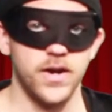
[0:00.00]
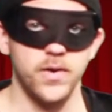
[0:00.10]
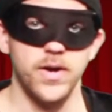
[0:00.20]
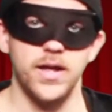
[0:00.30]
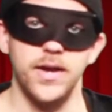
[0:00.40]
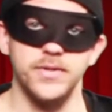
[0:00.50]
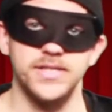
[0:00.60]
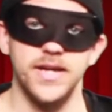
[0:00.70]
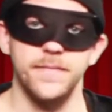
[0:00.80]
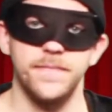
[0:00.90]
very well, I would
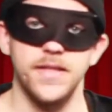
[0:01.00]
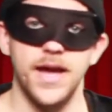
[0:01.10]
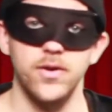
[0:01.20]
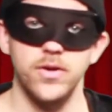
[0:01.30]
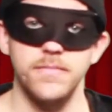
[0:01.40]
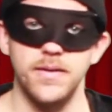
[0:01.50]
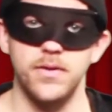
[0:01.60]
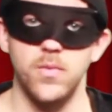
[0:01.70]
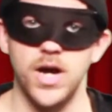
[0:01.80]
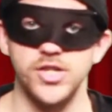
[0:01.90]
say. I don't
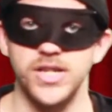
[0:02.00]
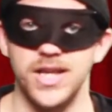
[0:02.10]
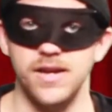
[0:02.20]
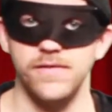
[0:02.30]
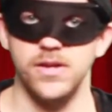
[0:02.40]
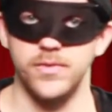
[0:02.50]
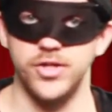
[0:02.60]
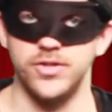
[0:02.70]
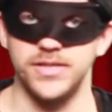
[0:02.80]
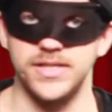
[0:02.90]
remember watching any of the
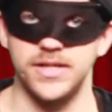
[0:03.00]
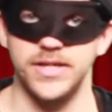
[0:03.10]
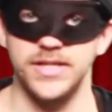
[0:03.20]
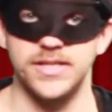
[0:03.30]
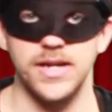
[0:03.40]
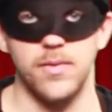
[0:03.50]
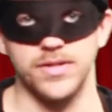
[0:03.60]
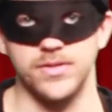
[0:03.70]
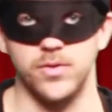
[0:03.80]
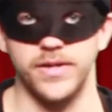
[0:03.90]
original series. I
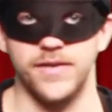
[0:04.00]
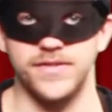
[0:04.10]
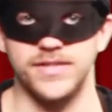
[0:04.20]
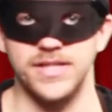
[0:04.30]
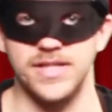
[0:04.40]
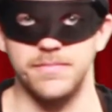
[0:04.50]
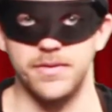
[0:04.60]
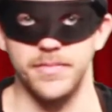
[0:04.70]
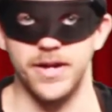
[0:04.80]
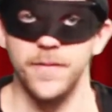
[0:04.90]
wasn't old enough to see them
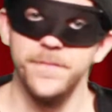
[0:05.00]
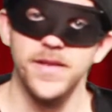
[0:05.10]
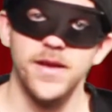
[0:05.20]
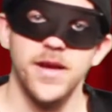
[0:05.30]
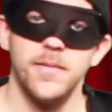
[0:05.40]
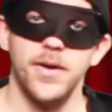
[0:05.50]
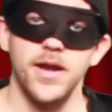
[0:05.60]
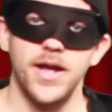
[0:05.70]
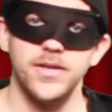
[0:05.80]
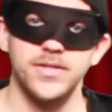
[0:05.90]
premiere,
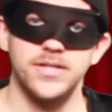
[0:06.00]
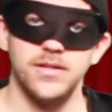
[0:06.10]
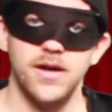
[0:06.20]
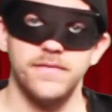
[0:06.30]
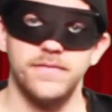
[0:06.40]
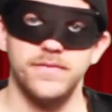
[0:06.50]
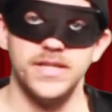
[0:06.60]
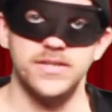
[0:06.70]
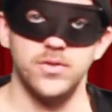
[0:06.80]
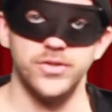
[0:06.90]
but I used to love
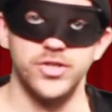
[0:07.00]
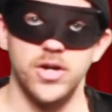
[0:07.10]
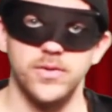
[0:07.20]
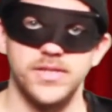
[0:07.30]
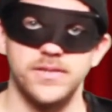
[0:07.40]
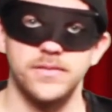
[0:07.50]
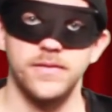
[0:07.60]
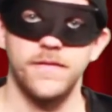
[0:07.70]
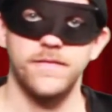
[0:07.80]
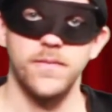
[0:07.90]
these old shows.
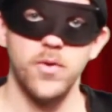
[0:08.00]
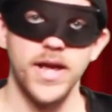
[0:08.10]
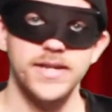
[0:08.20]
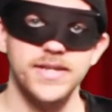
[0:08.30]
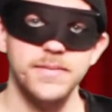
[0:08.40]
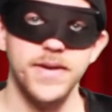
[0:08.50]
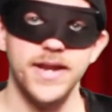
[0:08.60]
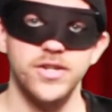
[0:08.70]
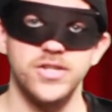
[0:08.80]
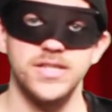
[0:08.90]
From what I did
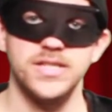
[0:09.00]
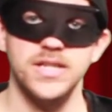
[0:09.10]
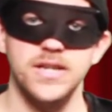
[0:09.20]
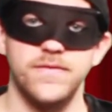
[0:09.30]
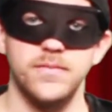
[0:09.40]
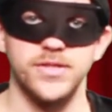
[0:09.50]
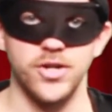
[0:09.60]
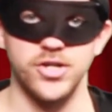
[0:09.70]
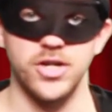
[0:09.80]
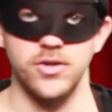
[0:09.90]
manage to see from a
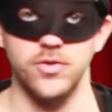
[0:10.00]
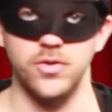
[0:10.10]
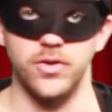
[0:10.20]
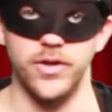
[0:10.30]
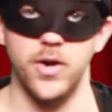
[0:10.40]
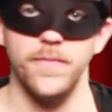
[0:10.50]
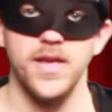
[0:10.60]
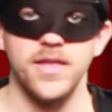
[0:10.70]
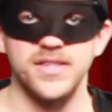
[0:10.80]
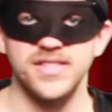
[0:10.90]
search on Google, though,
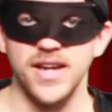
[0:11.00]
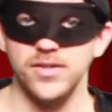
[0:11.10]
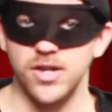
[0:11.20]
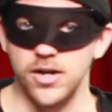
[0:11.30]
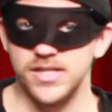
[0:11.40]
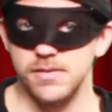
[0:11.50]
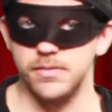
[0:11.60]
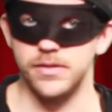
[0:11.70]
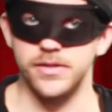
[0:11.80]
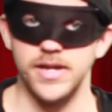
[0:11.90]
the styles are
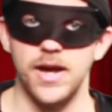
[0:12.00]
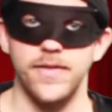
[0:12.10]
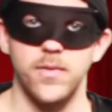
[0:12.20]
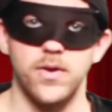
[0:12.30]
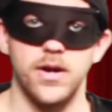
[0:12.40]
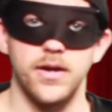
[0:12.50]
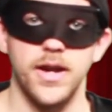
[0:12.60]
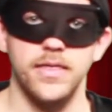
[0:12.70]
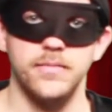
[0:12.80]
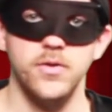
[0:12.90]
similar to how they were,
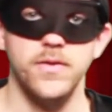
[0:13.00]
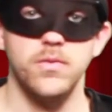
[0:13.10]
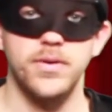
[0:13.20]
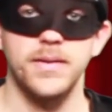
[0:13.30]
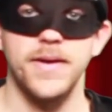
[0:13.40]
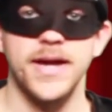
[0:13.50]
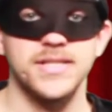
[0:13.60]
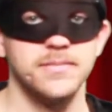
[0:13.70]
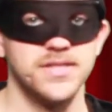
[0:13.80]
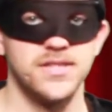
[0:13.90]
and the movie will bring back
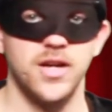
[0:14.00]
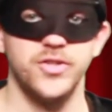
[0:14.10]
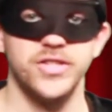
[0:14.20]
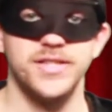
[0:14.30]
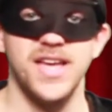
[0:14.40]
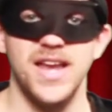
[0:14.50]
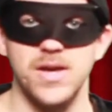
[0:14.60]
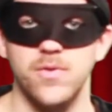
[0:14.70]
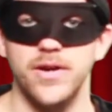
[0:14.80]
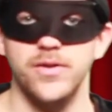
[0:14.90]
some nostalgia to
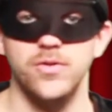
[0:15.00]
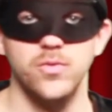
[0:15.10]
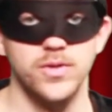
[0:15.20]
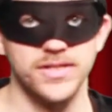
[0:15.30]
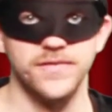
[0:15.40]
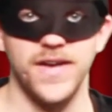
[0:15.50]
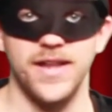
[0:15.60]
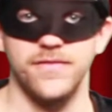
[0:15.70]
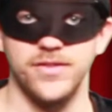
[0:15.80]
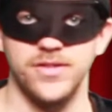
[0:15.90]
anyone who was a
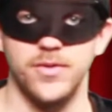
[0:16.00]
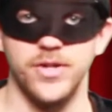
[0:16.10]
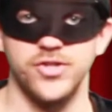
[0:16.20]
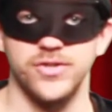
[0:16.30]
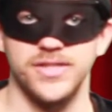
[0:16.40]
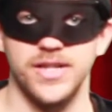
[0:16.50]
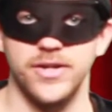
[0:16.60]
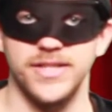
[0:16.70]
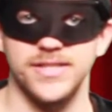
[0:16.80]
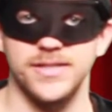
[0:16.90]
fan of the original
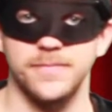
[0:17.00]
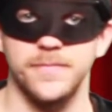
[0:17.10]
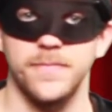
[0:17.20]
series.